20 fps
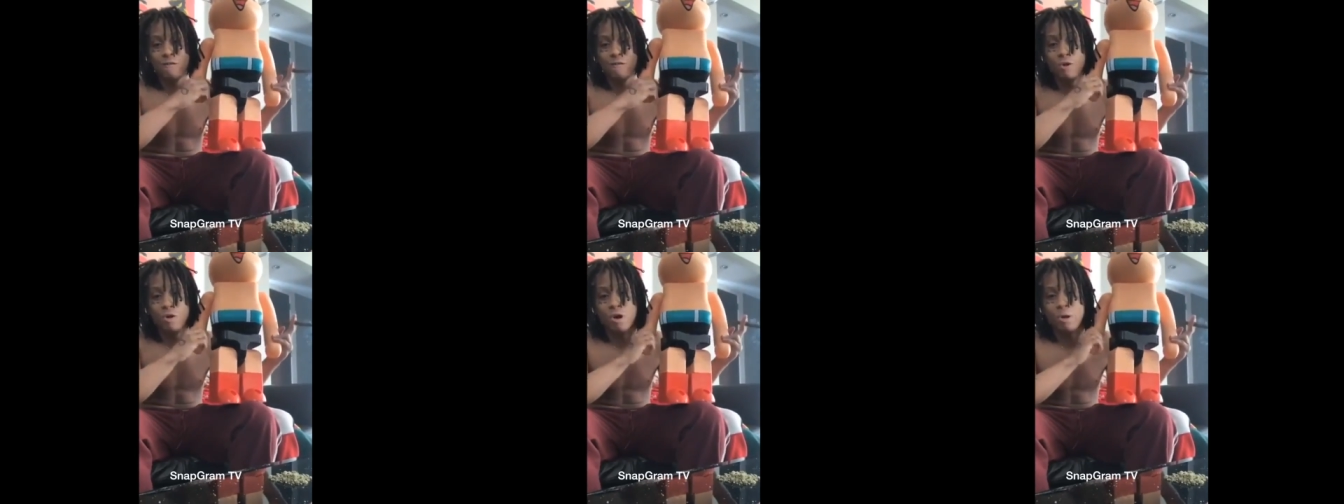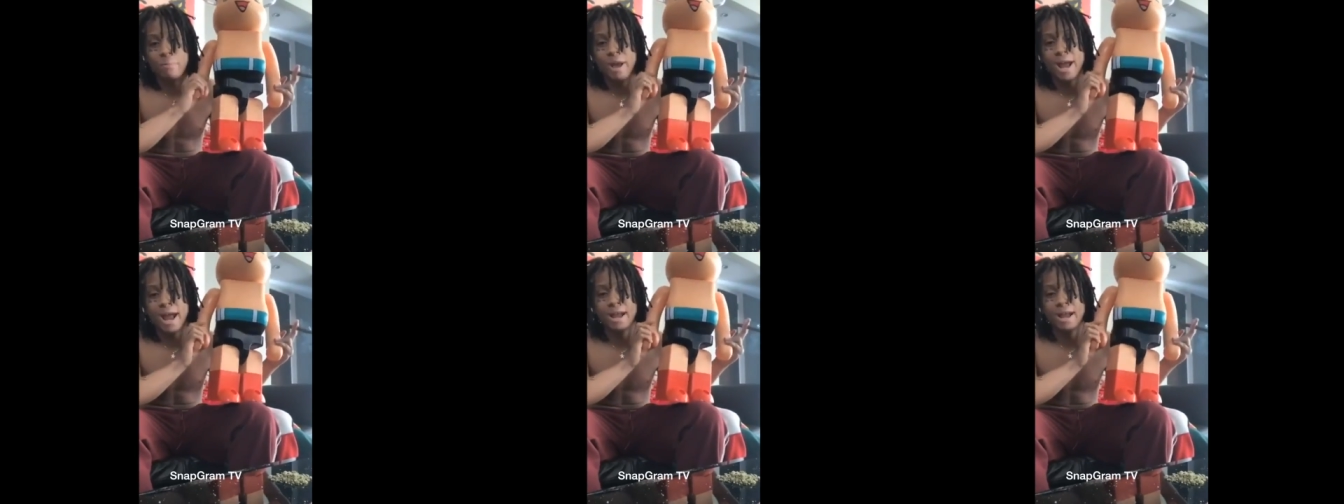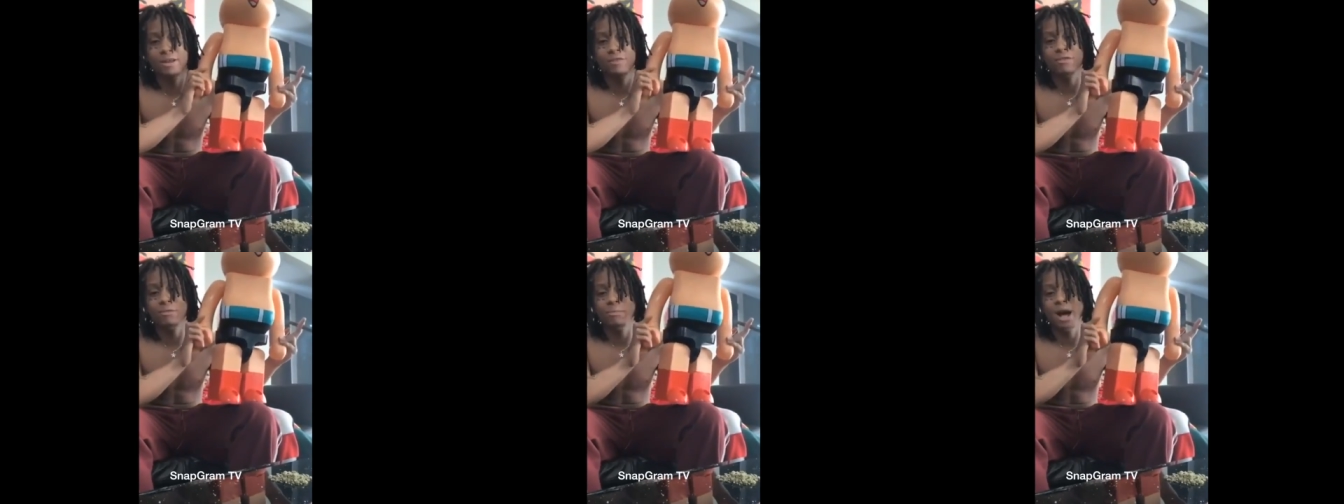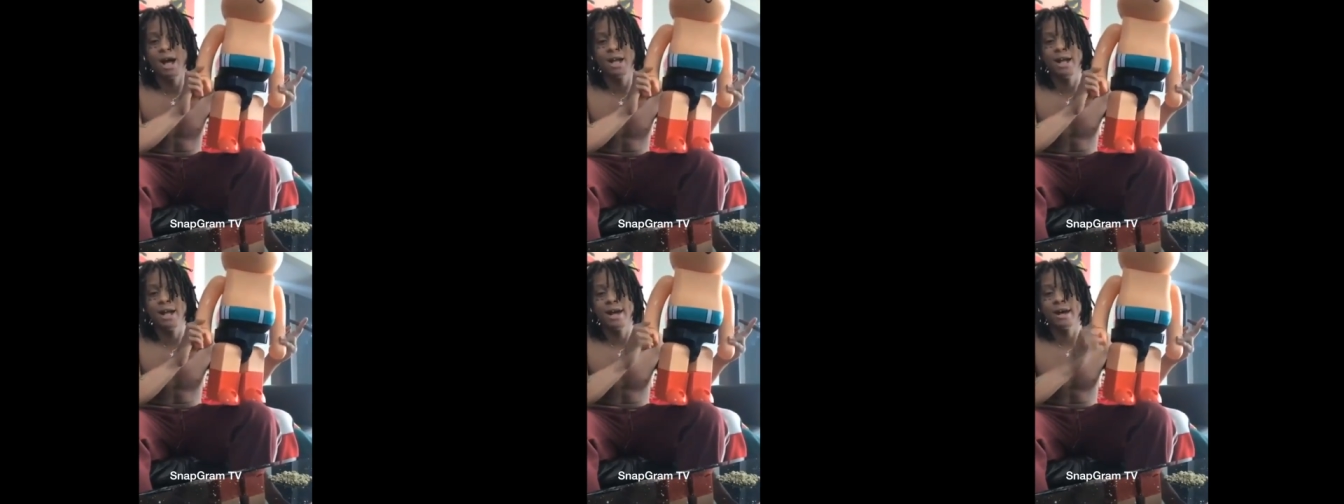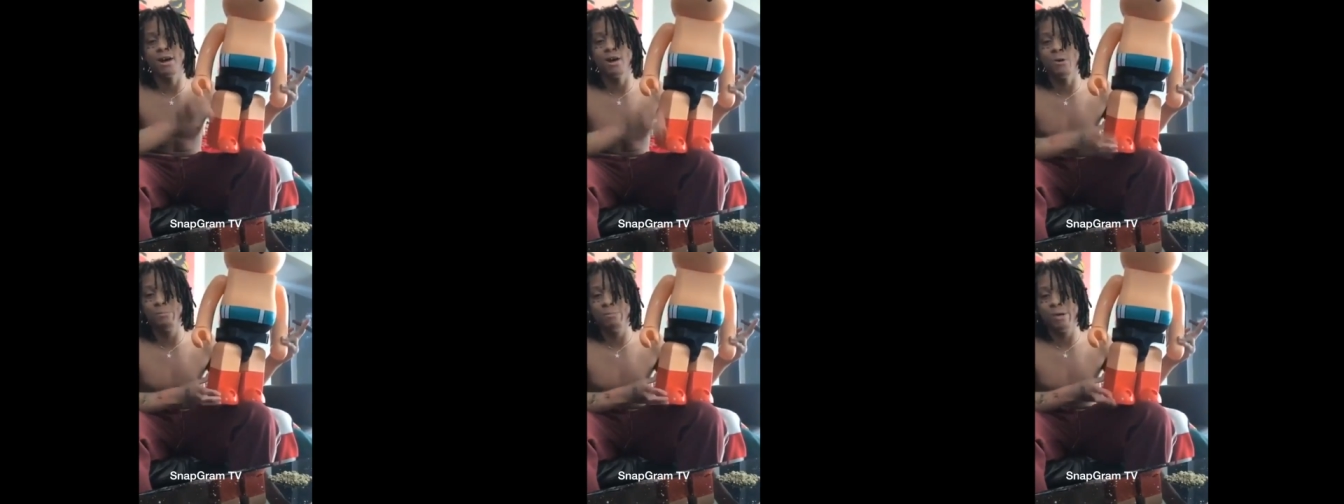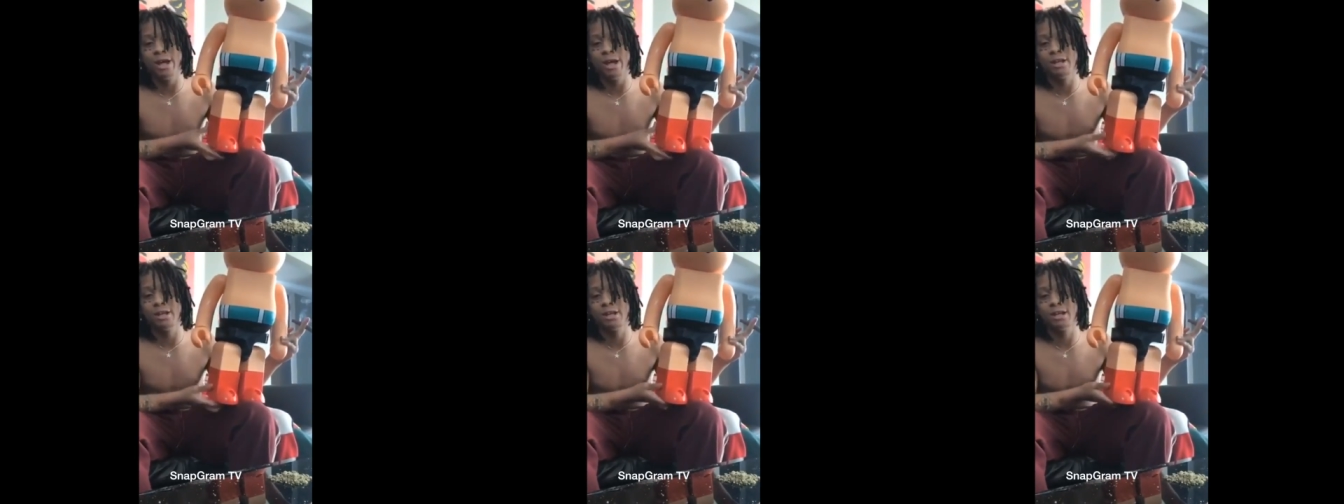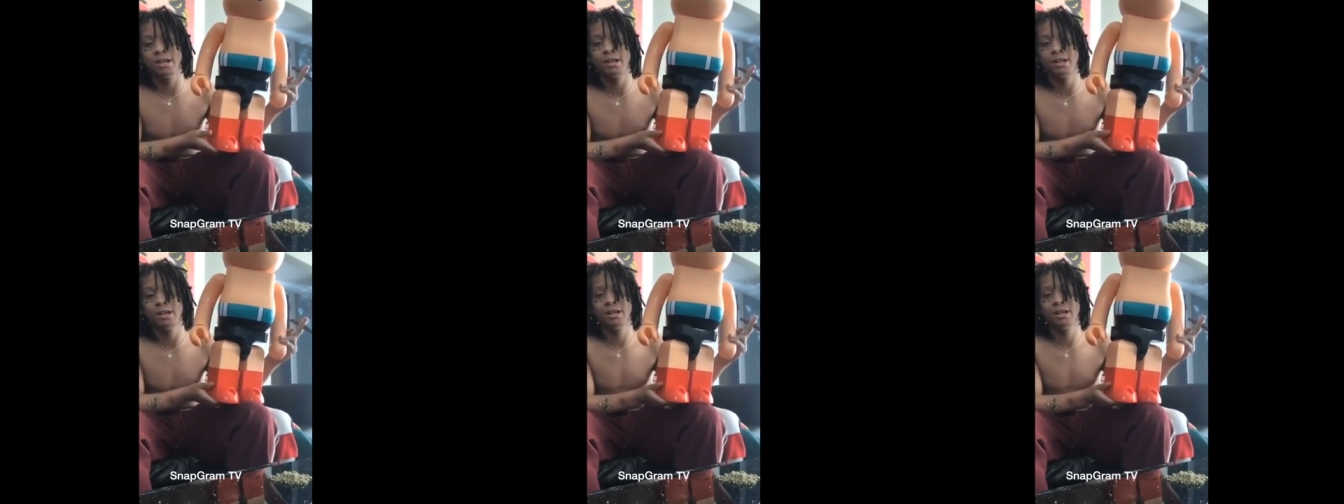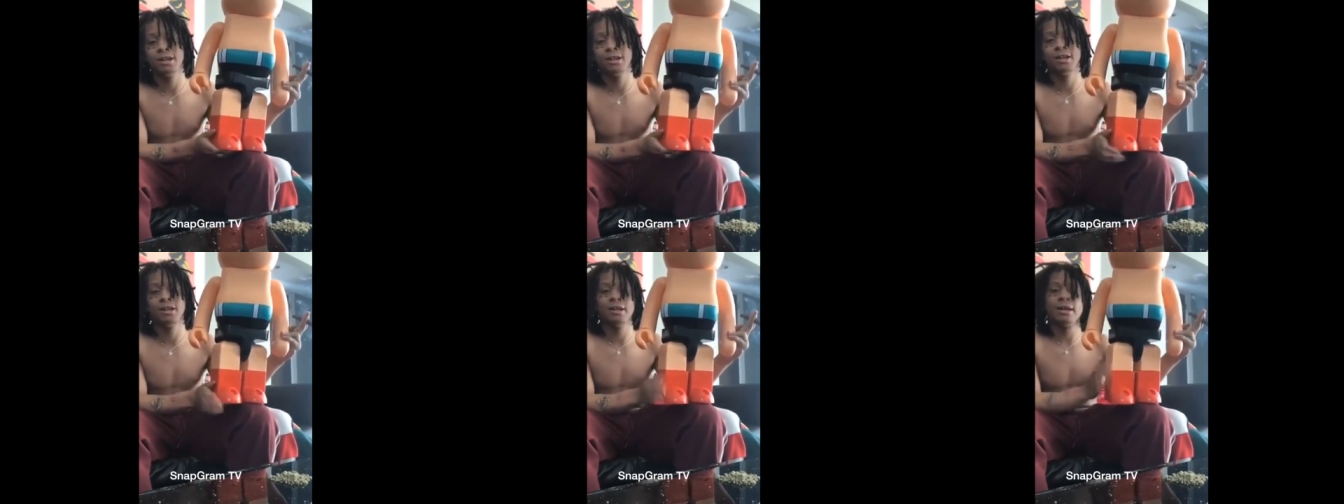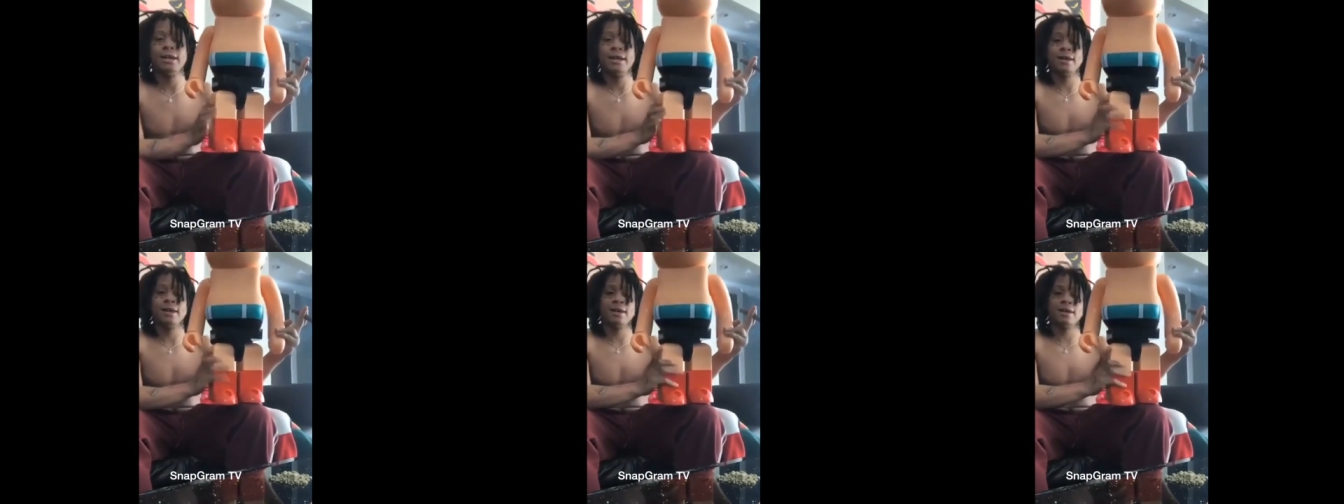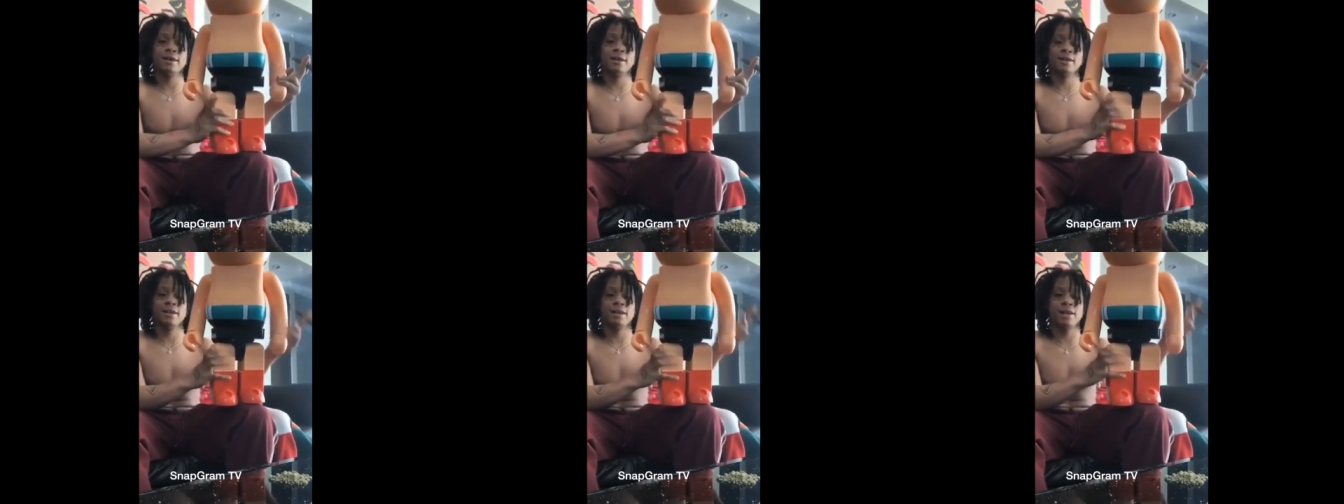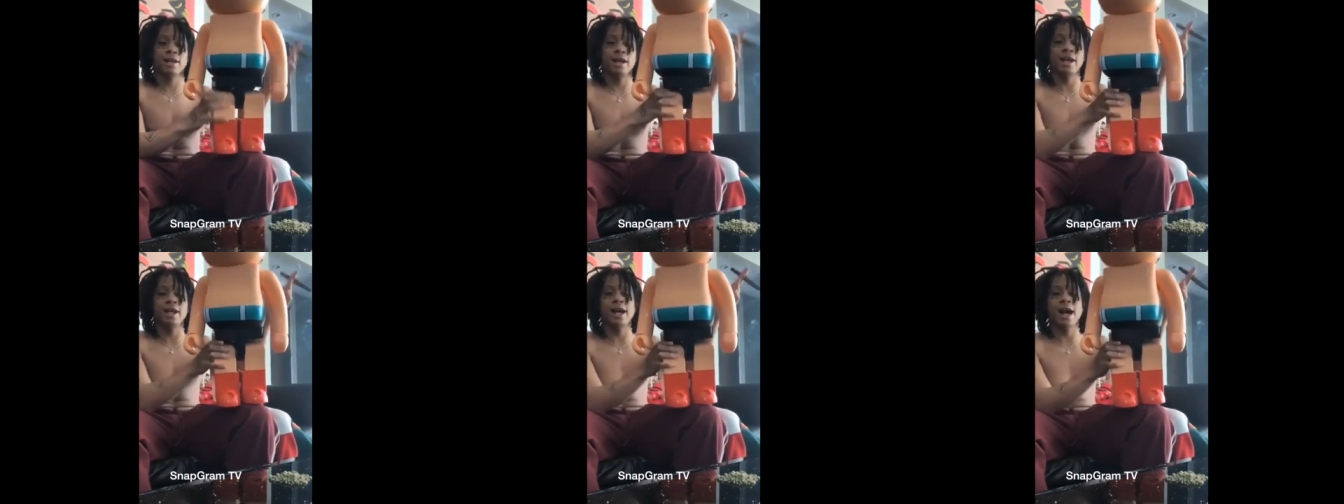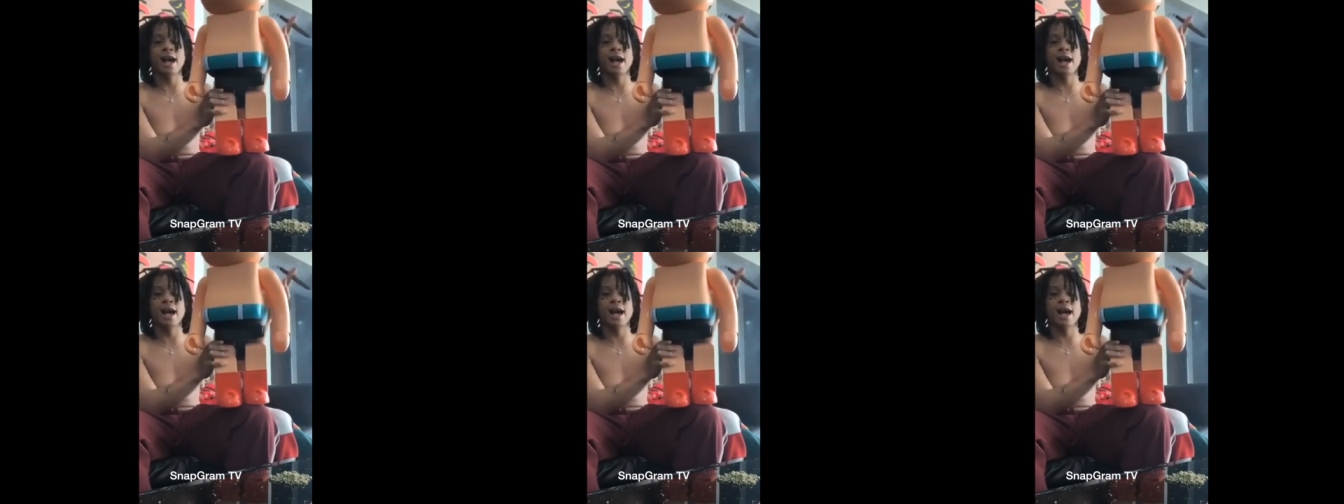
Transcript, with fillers: Four bands for my Lego, bitch. my Lego. He